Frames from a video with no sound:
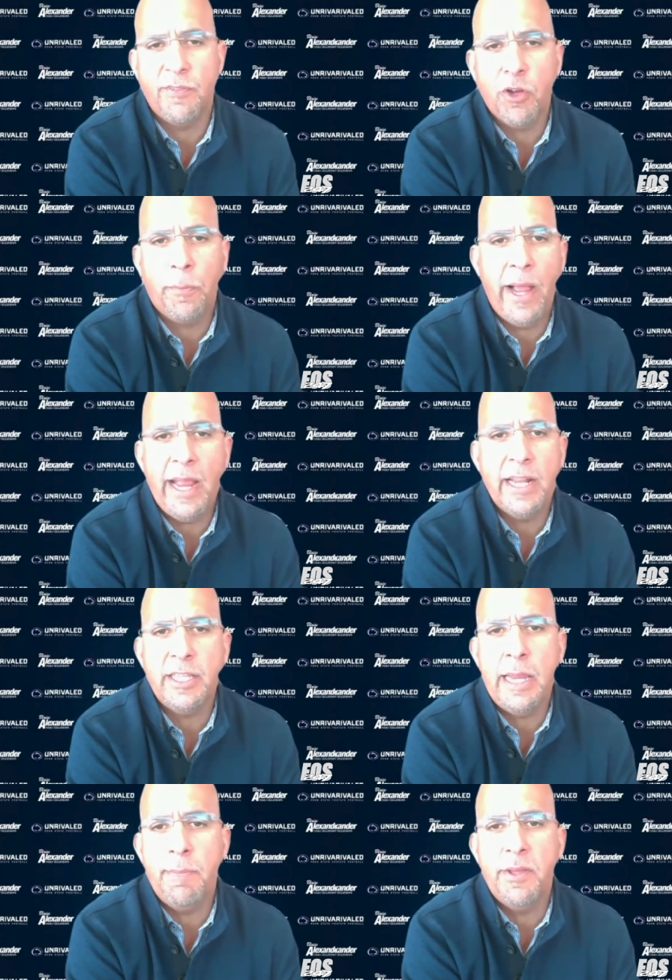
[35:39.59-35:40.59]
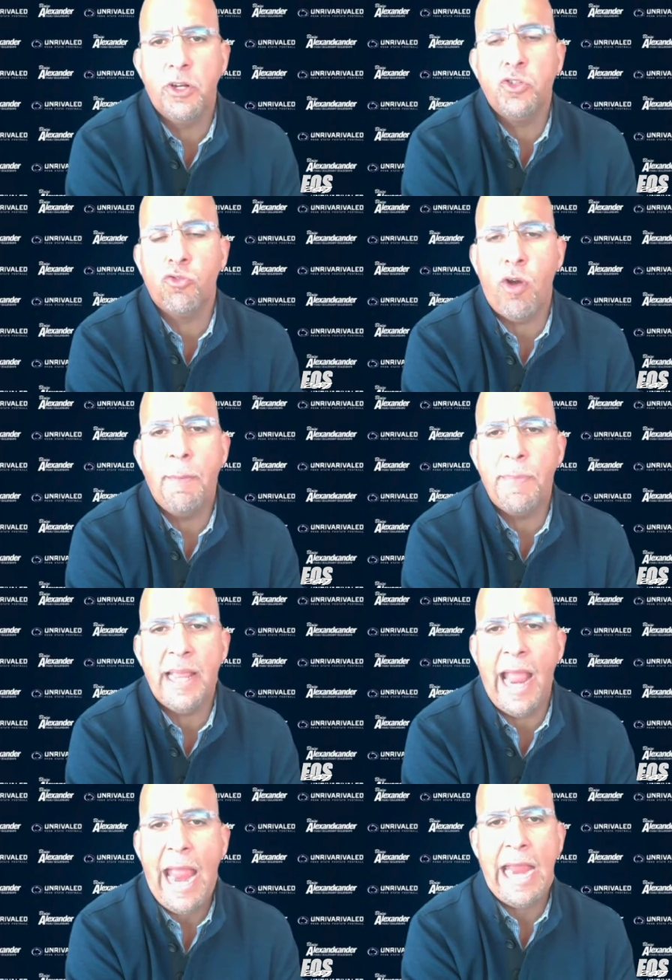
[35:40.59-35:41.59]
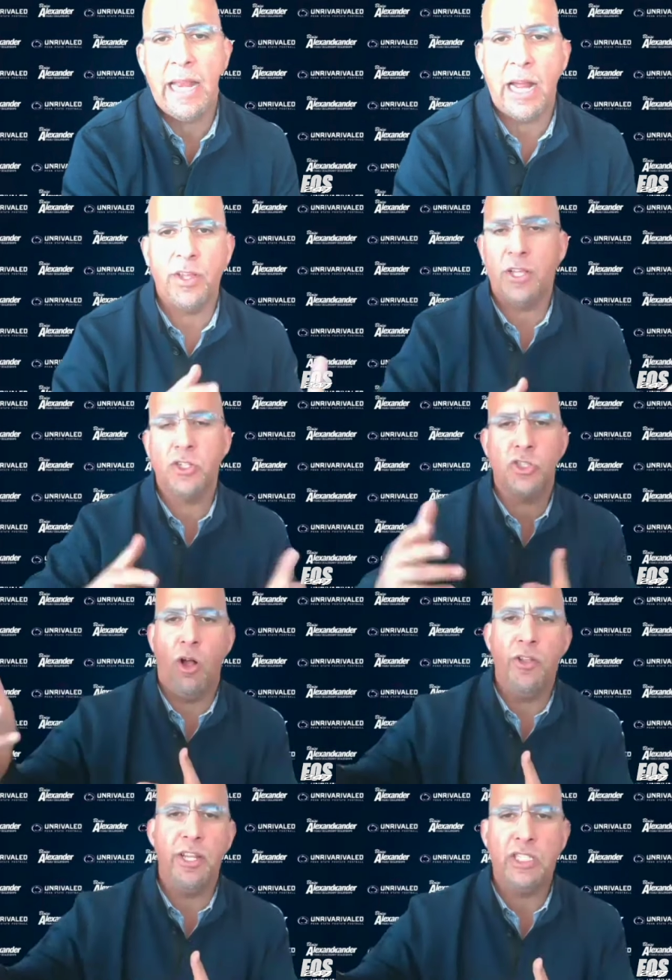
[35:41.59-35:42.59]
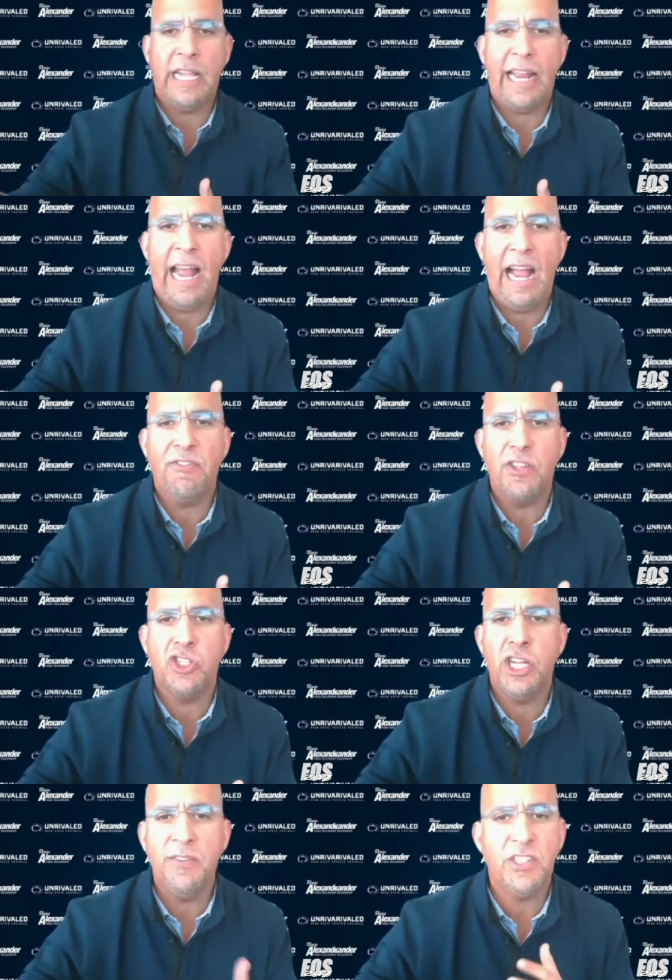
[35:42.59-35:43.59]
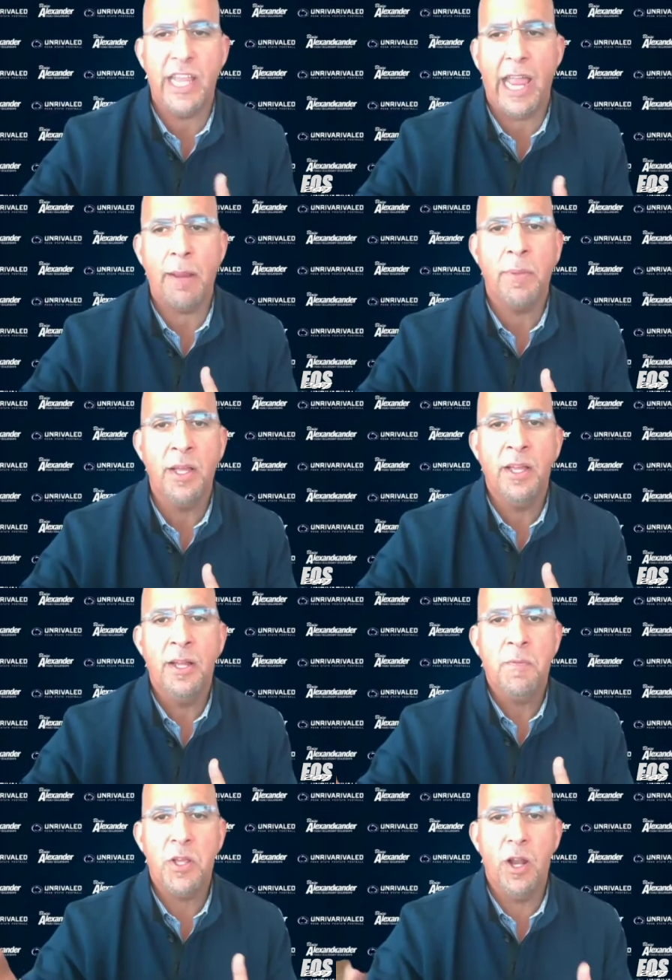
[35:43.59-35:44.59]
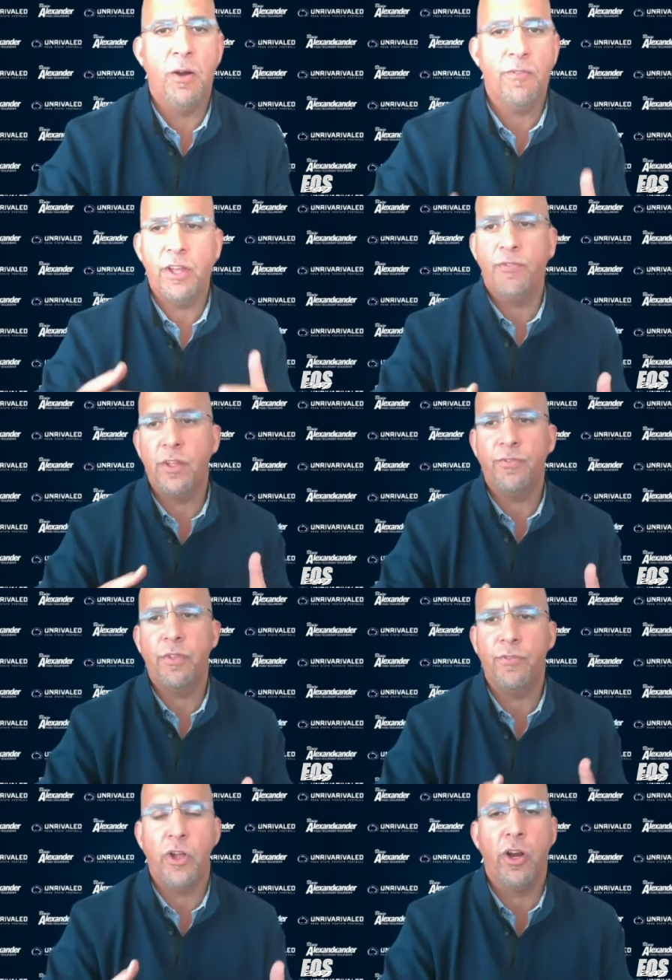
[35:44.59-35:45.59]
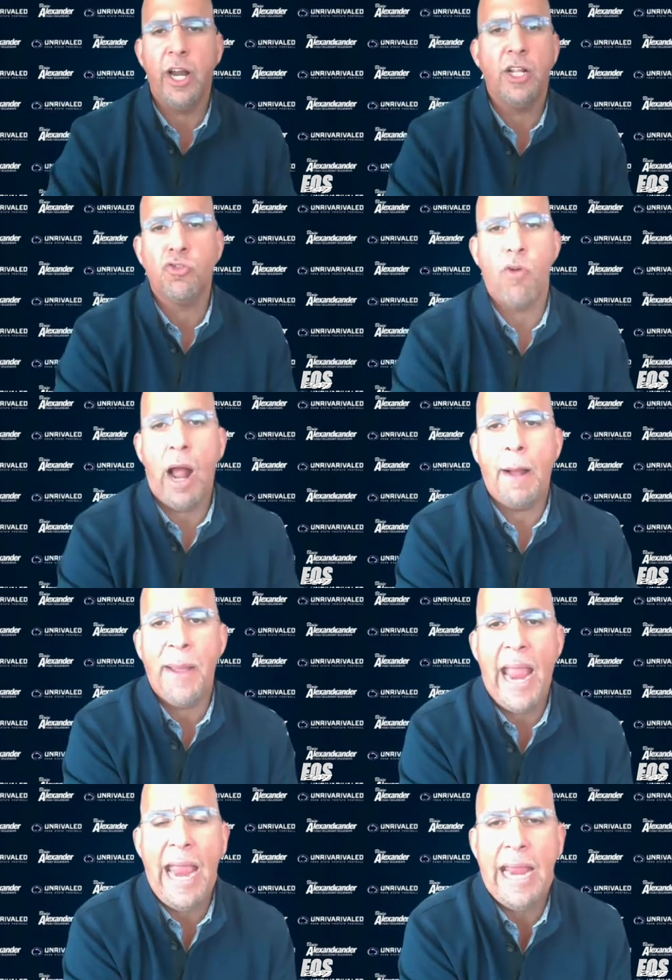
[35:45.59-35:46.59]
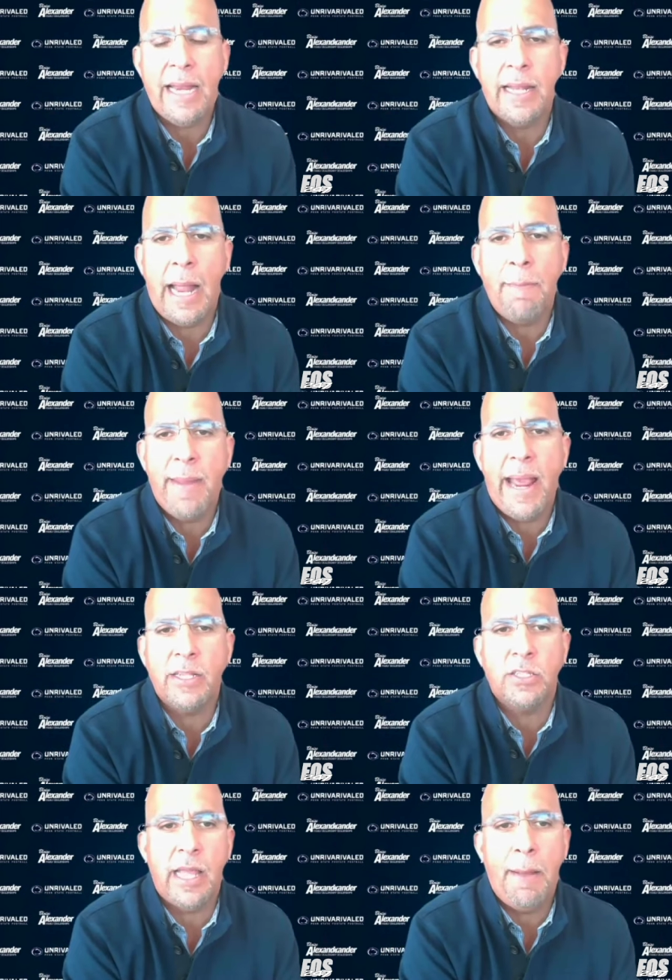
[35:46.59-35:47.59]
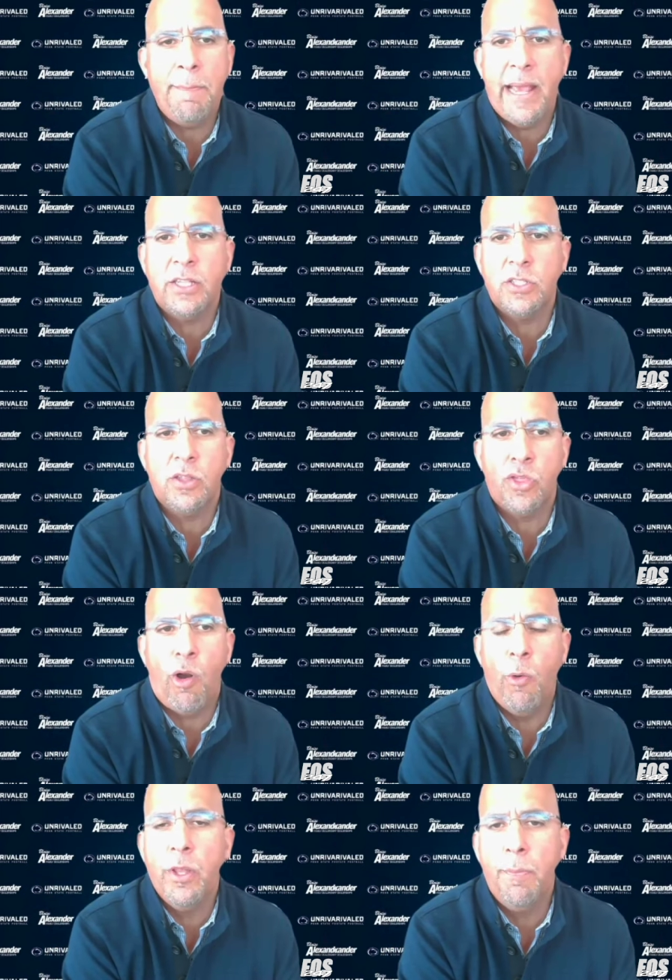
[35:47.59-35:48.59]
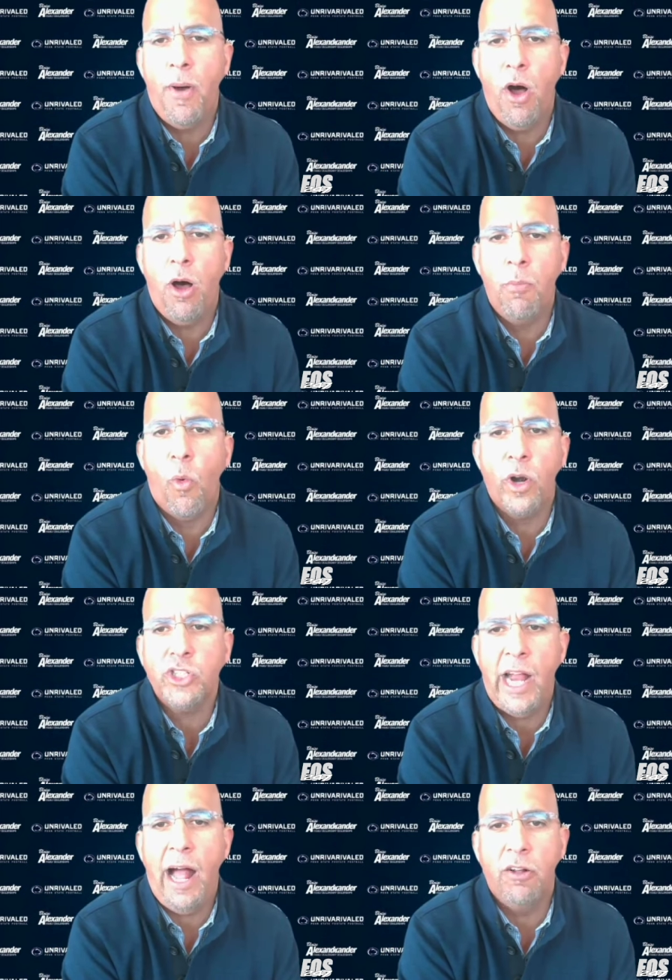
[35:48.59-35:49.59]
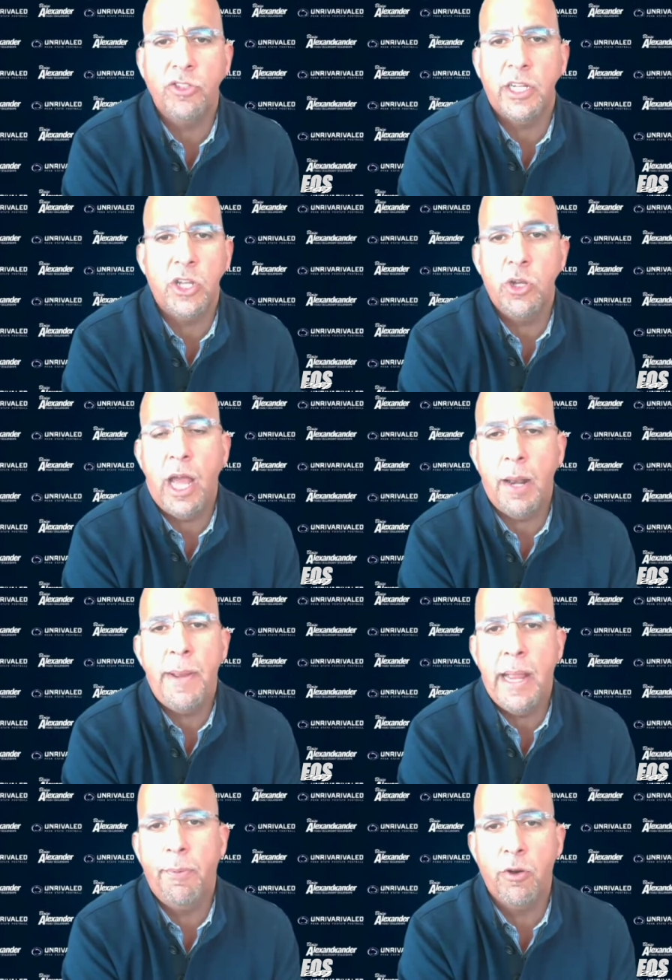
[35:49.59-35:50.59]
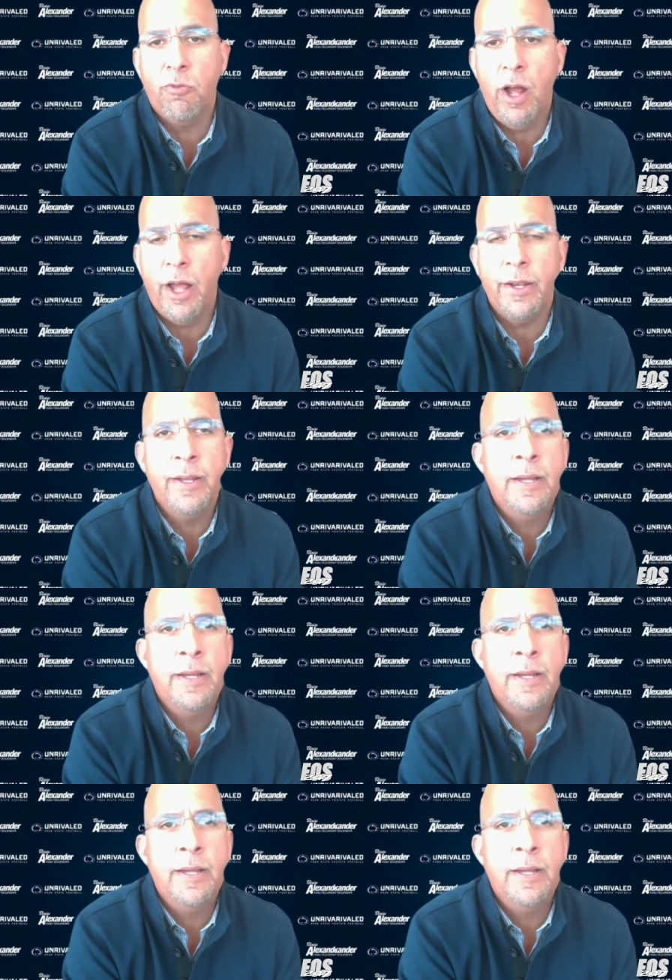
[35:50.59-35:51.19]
If you're playing a team and they're dropping eight, I think you saw it in the second half of the Chiefs game. You know, if they're going to drop eight, that makes throwing the ball more challenging, and you got to be able to run.